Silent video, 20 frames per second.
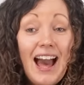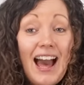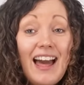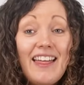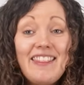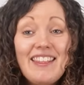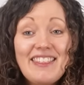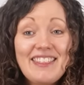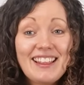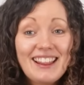
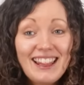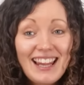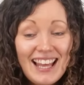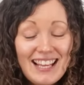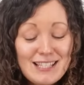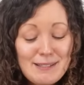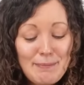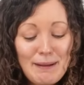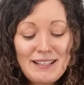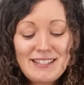And then the
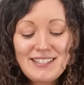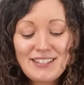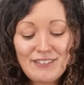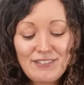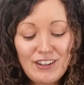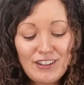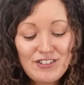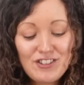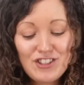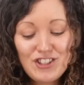last pattern
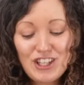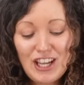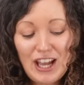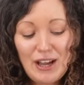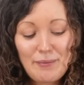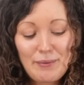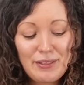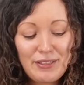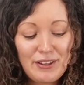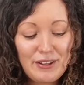I've got to
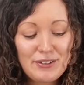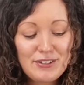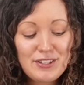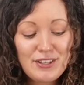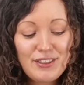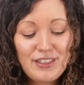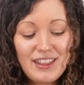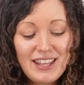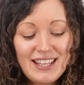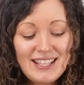share with you.
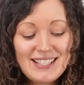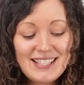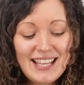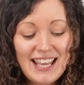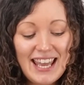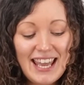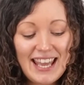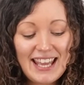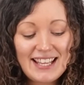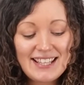So this
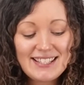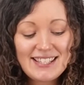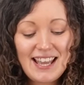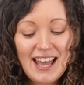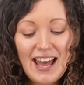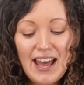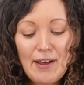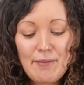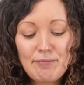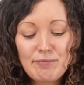is
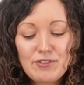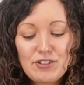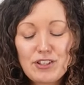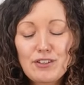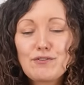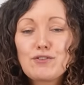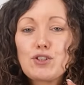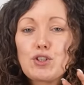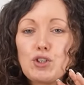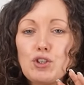sort
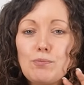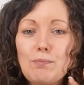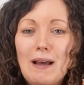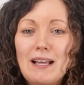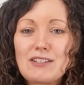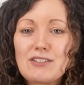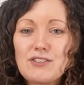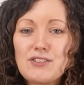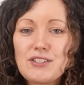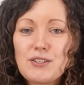of two
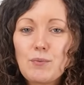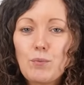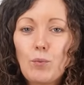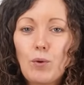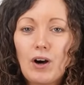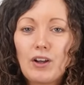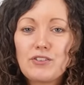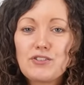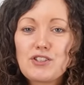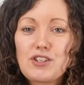patterns in one.